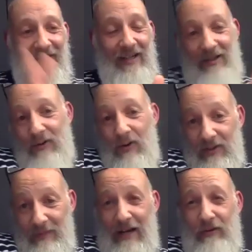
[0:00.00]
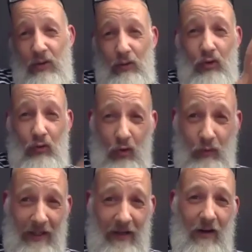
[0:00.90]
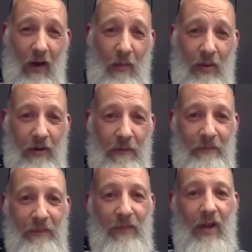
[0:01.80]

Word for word: so I've got something else called Drawing Club. Yeah.